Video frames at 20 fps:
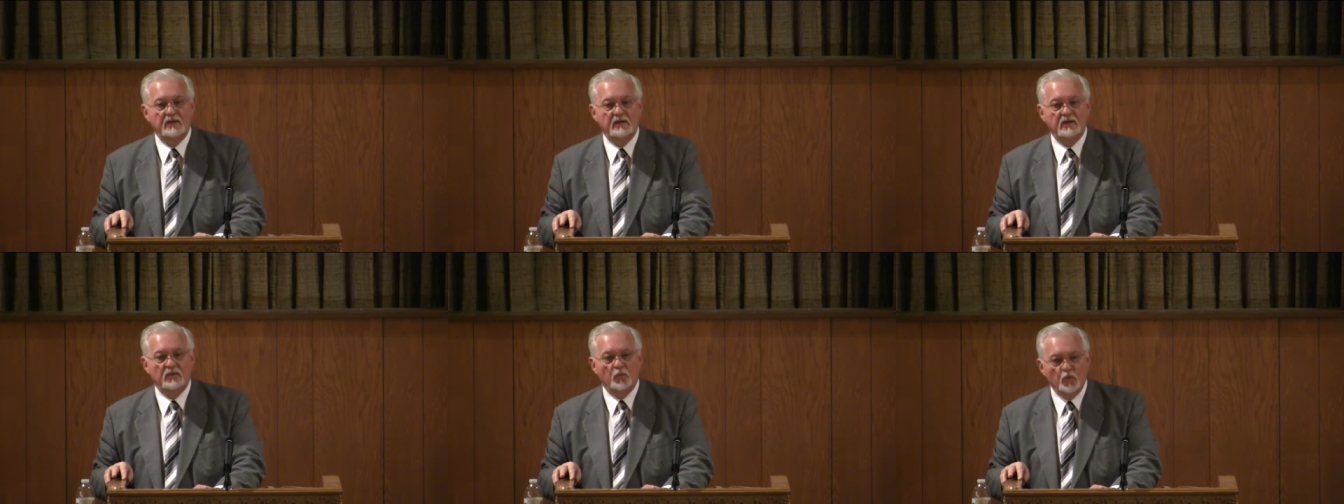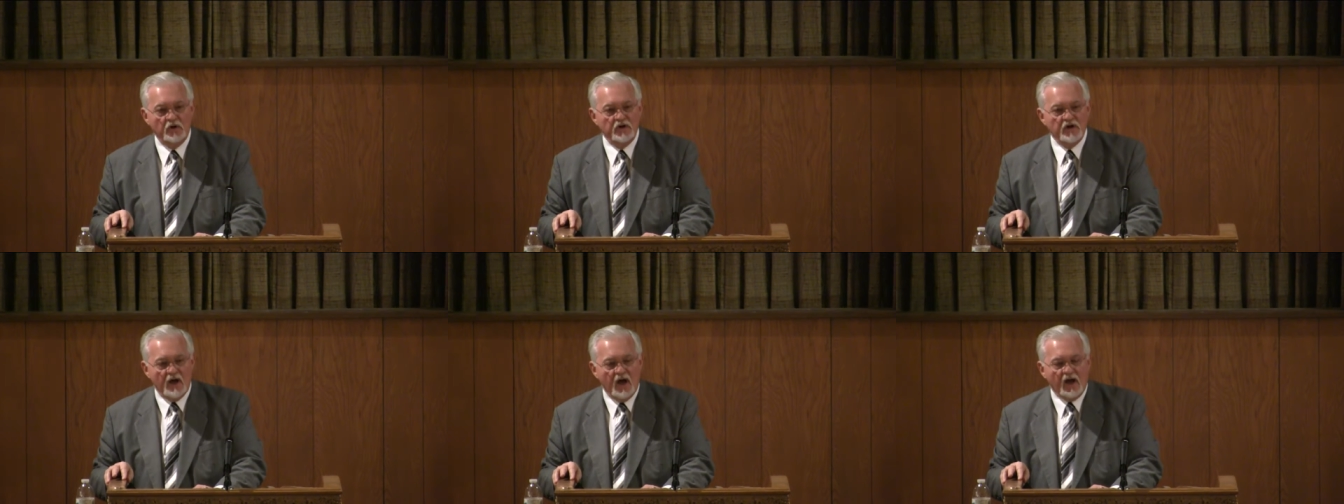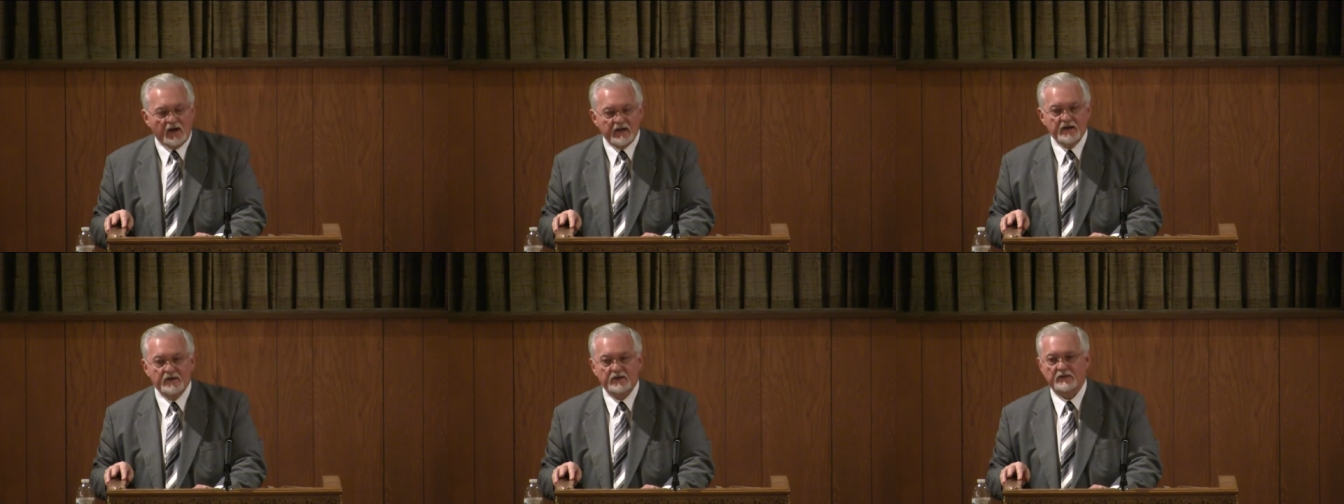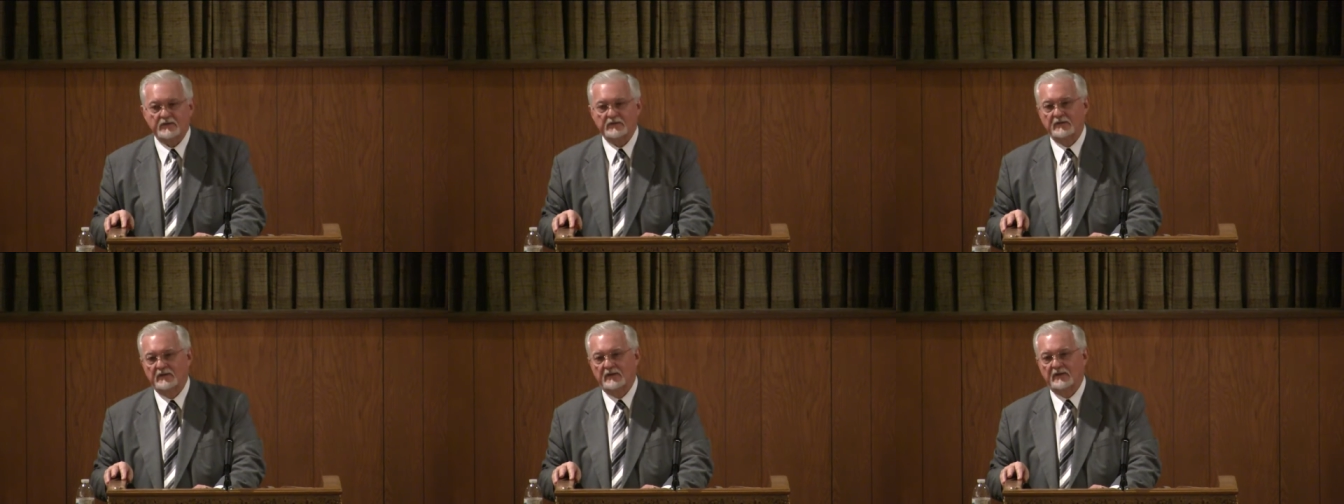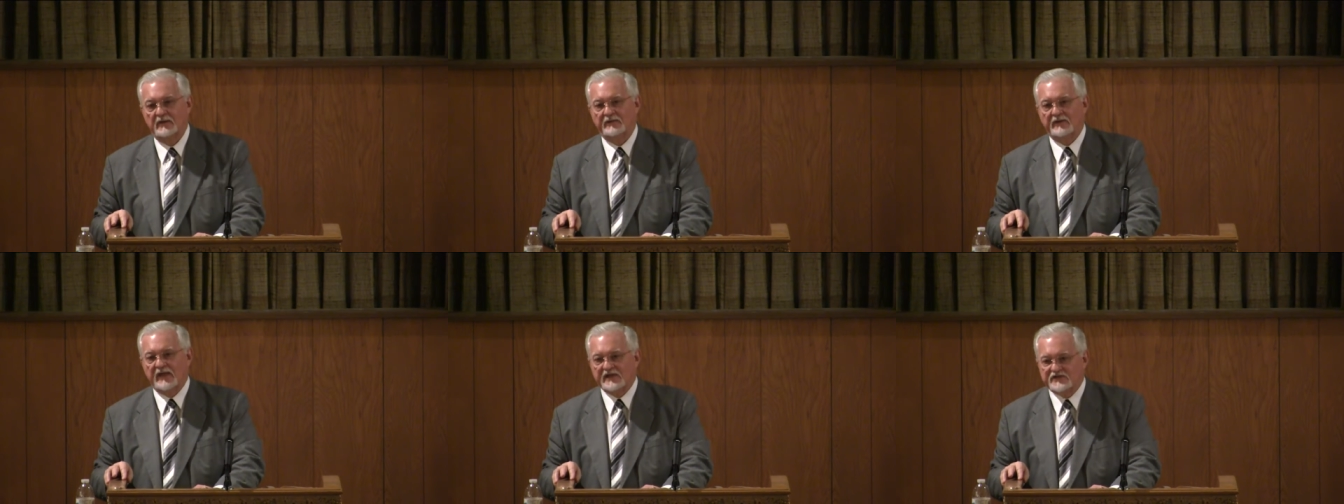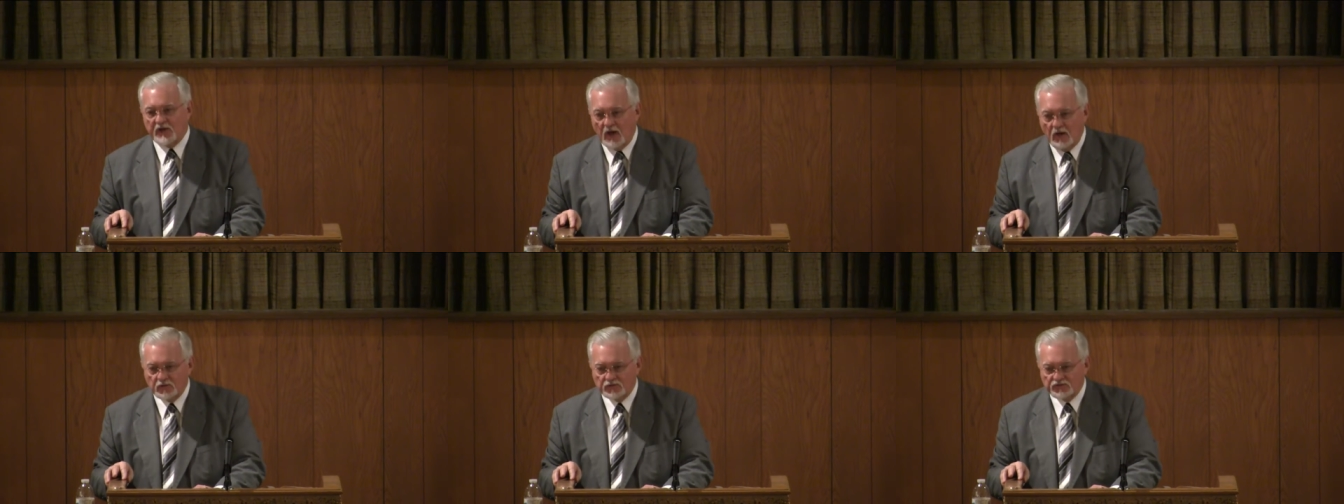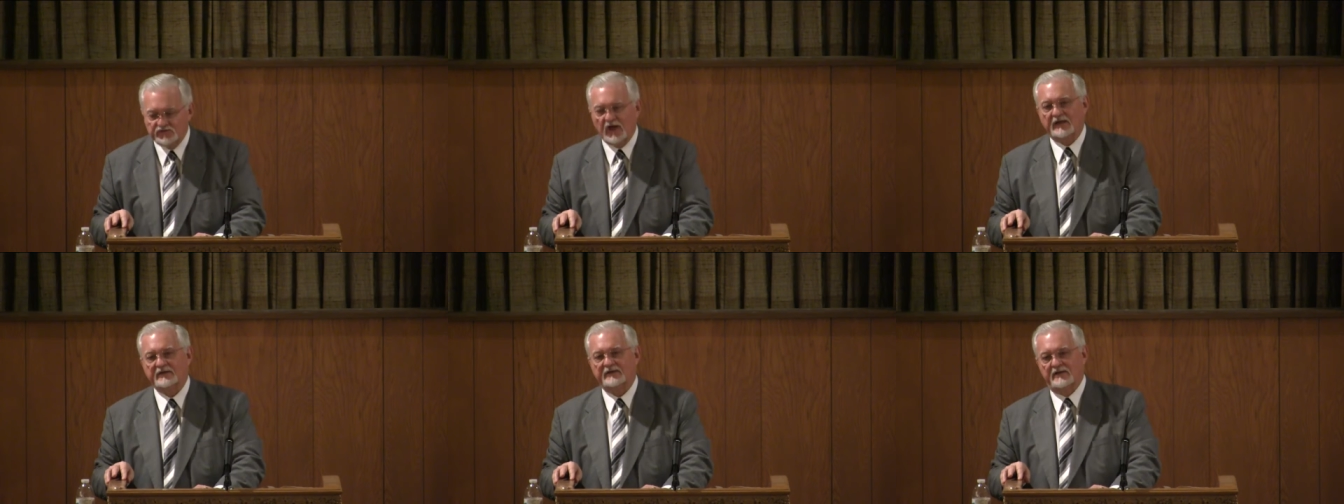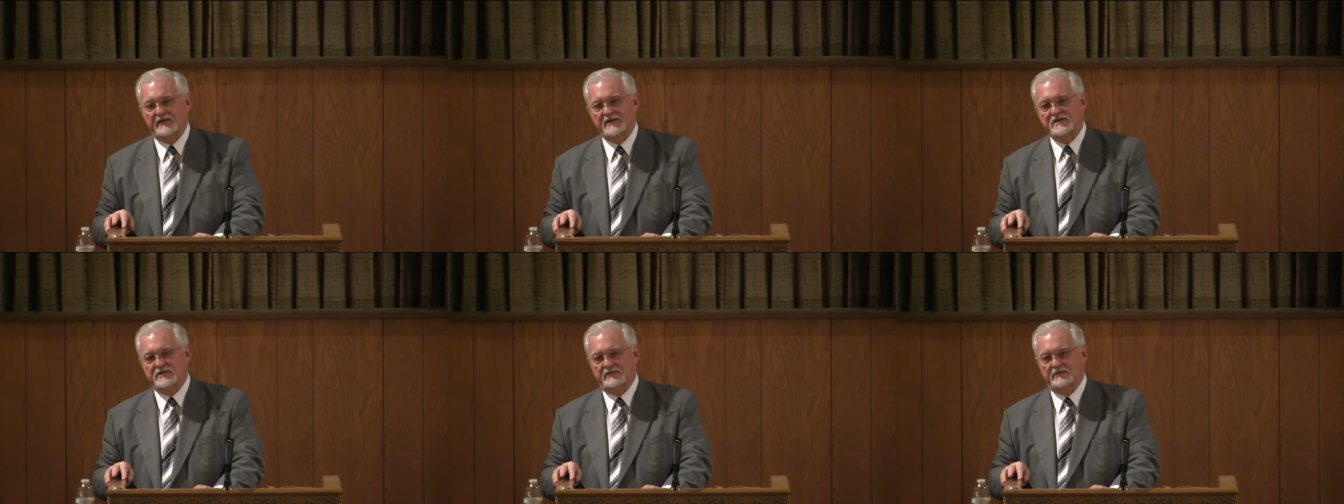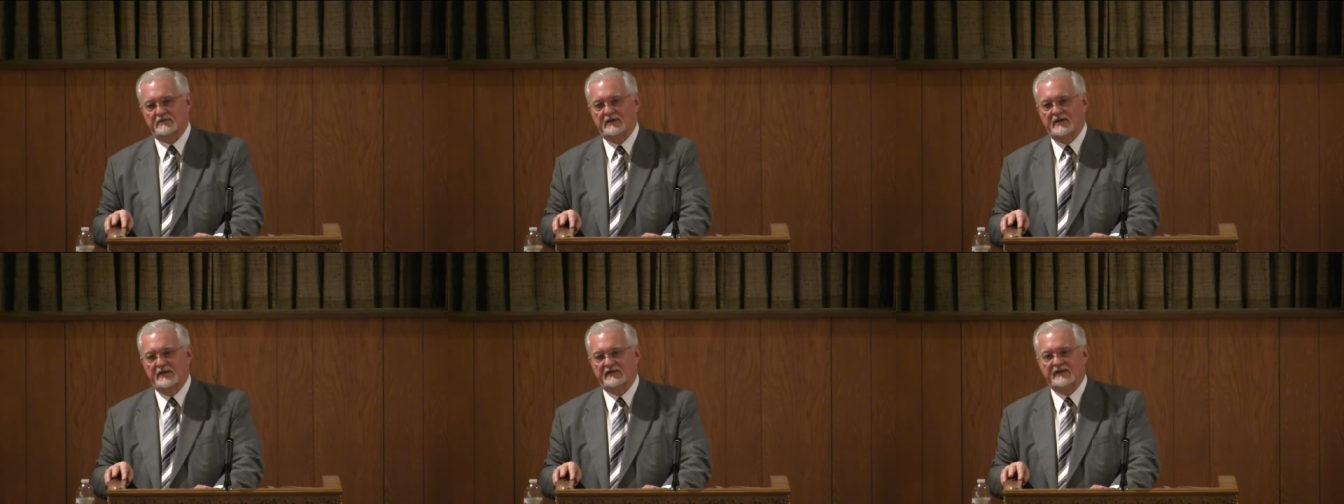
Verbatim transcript: Would not hear. They chose not to hear.